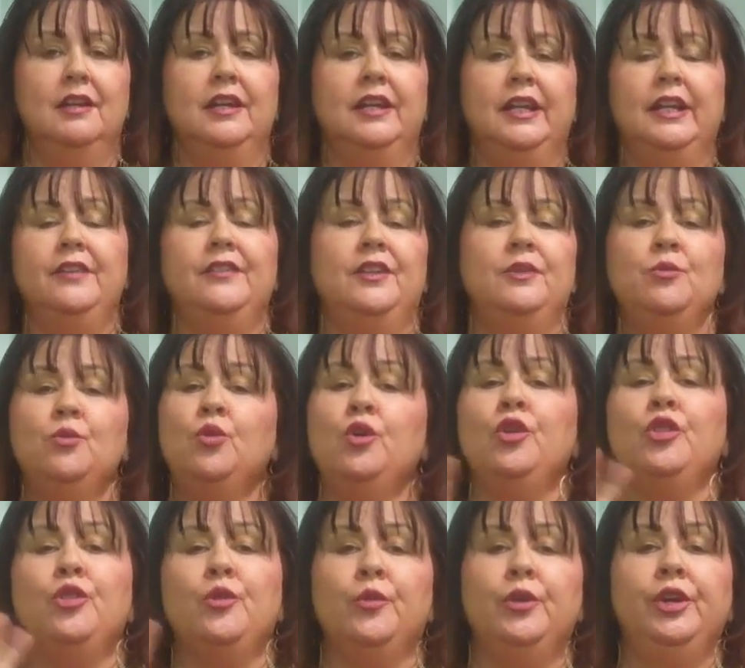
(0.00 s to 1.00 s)
Anything more
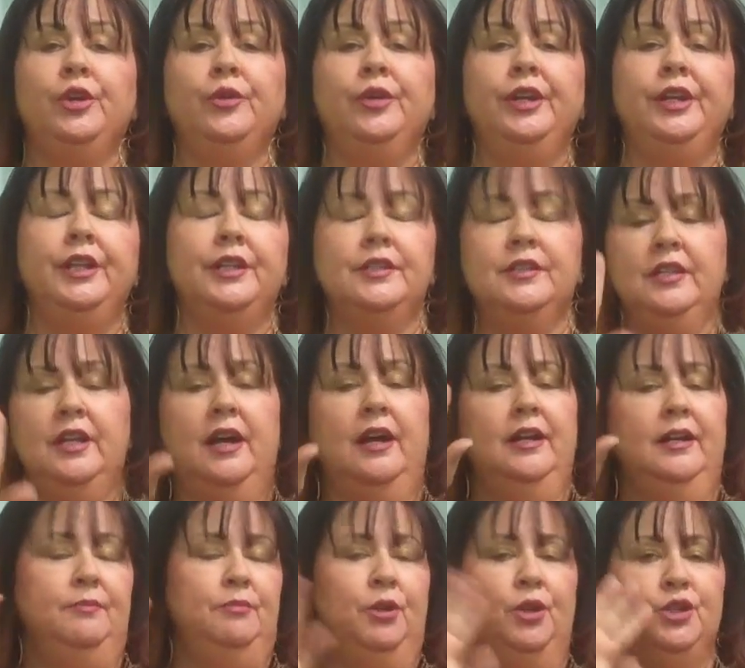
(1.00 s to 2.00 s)
than 3 ingredients,
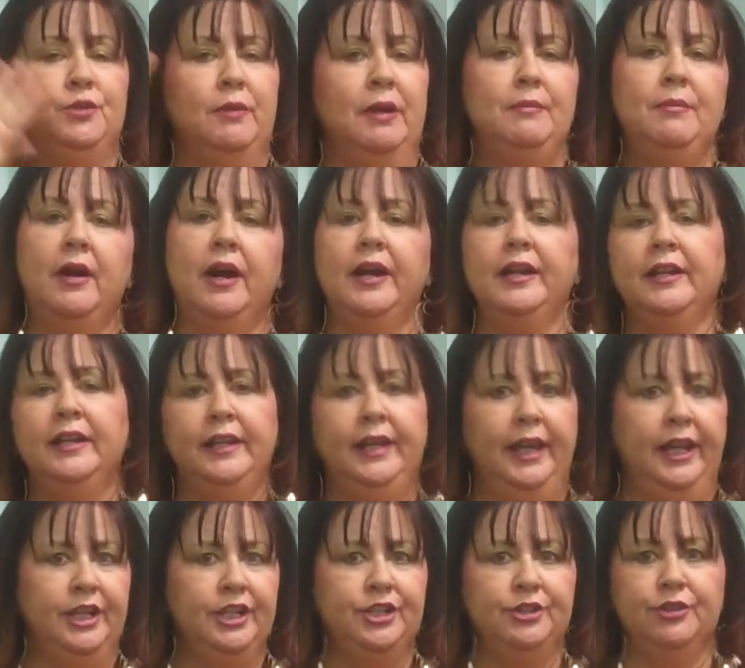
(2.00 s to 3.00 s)
it blows my mind,
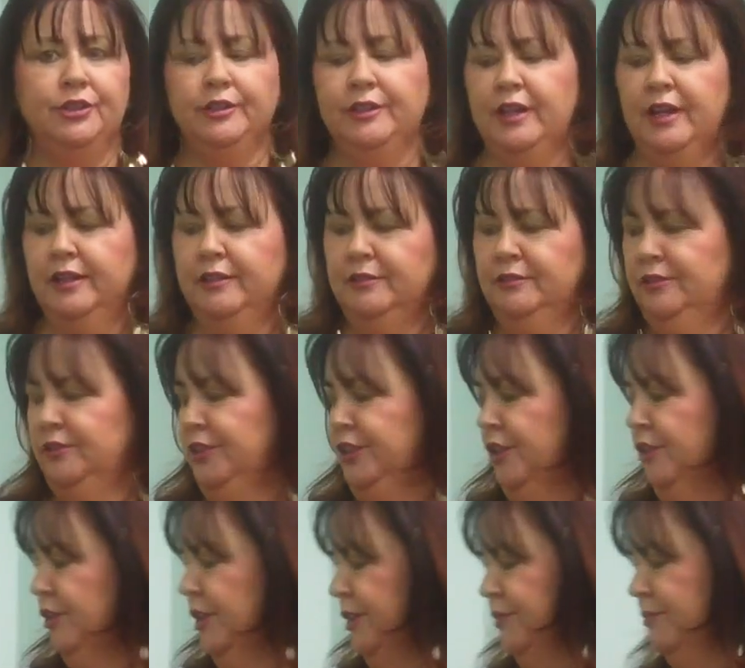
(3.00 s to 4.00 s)
can't do it. I'd
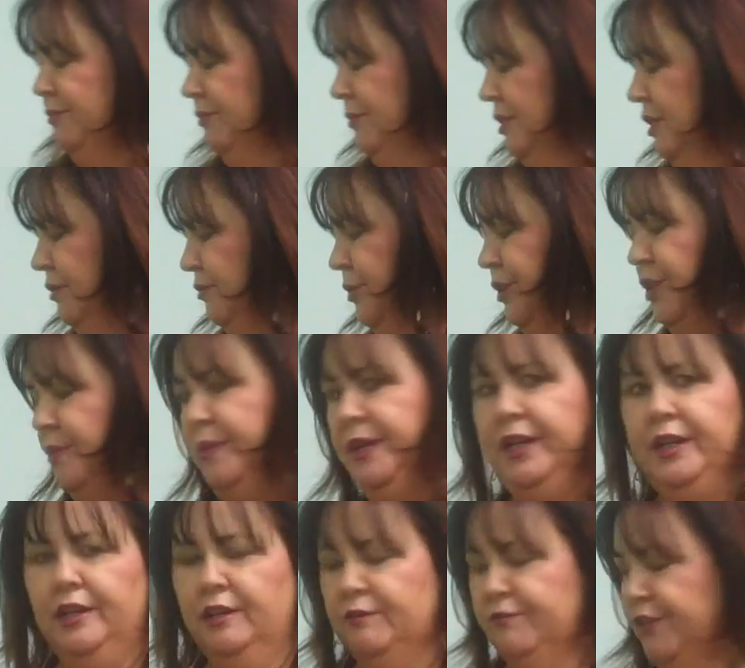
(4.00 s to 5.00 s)
rather be
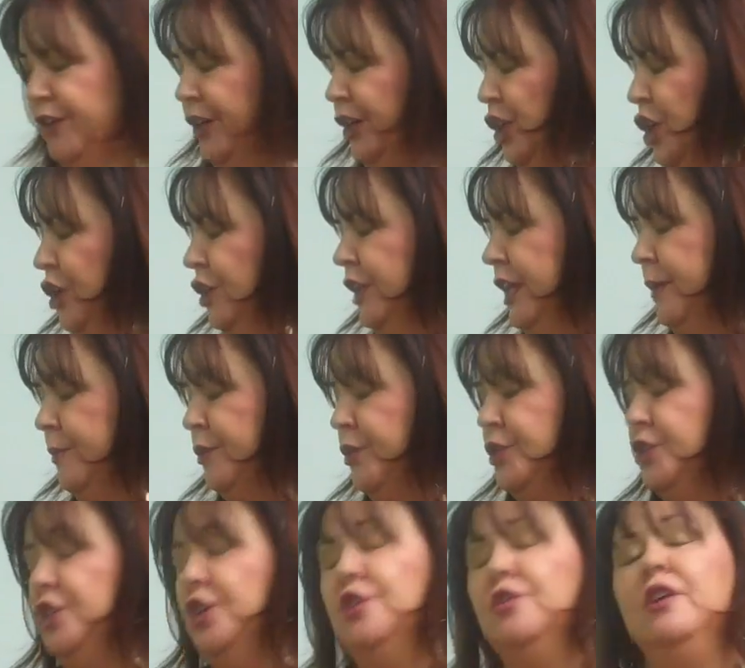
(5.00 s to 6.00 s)
in a very long labor.
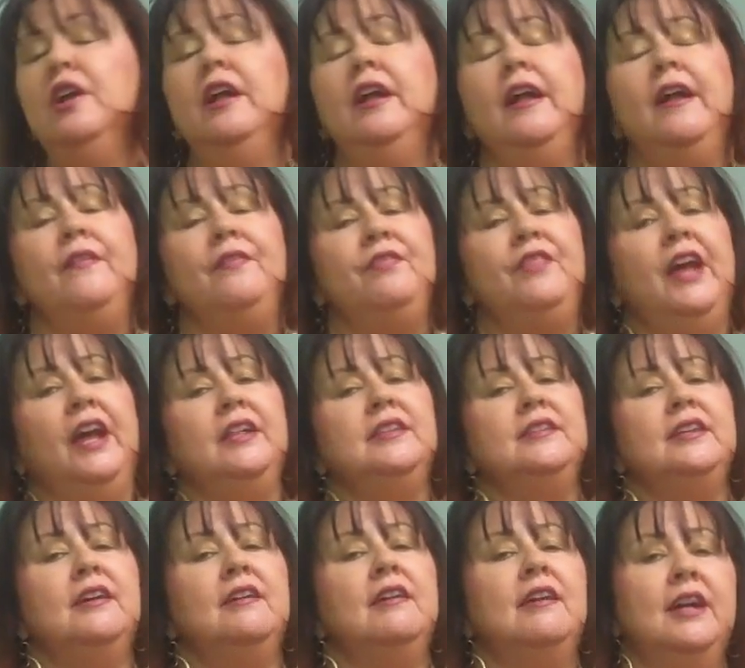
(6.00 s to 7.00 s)
So that's
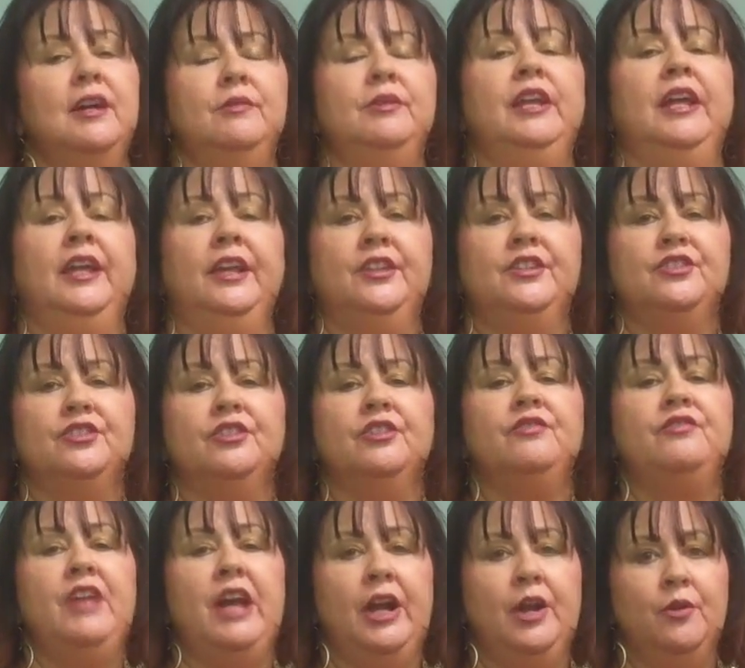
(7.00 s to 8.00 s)
how I would answer
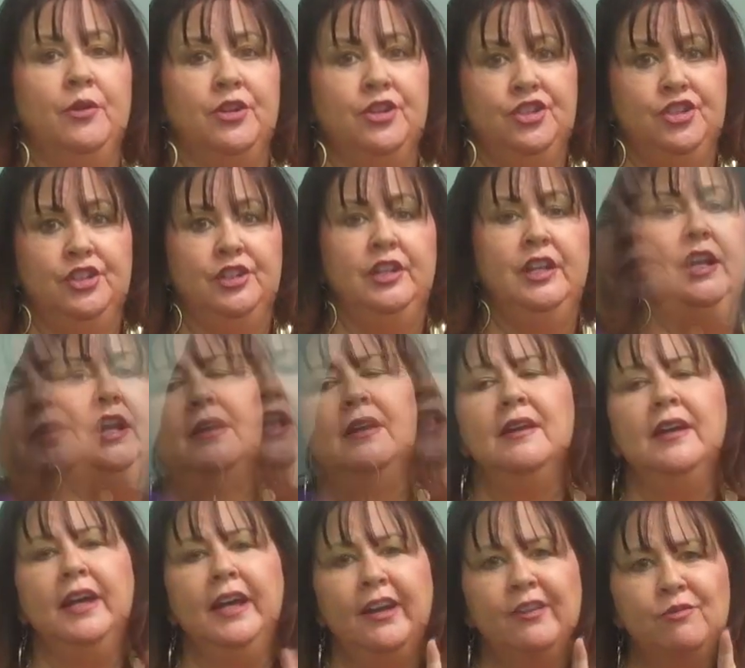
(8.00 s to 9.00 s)
that question.
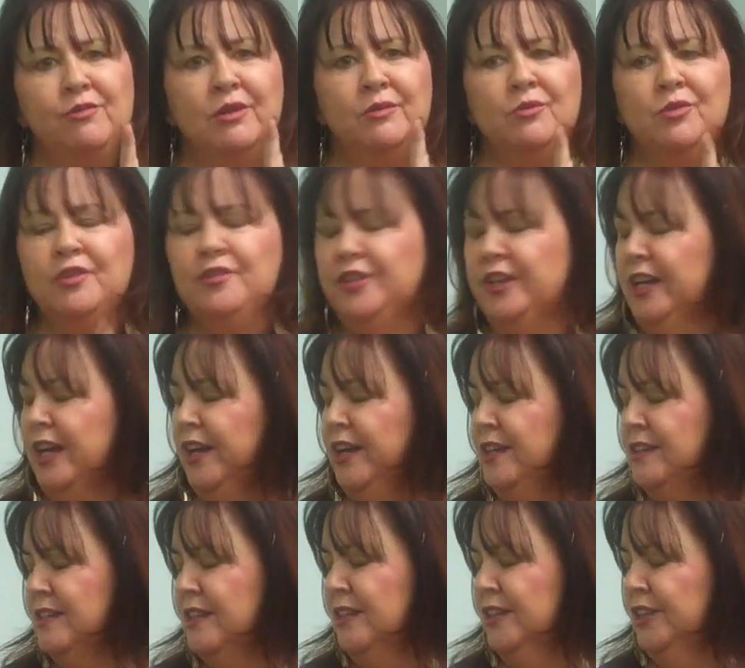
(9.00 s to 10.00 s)
I have one more thing
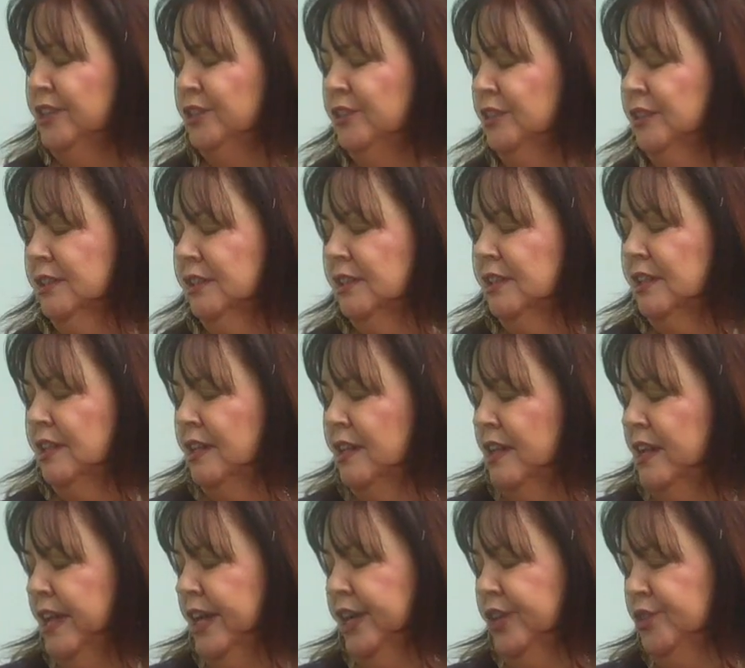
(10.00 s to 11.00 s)
as a little
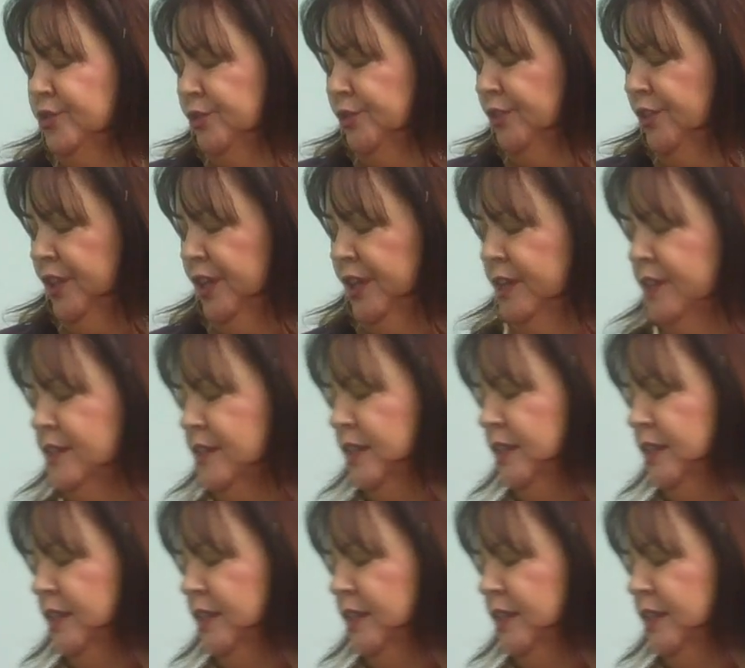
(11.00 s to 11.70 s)
extra thing.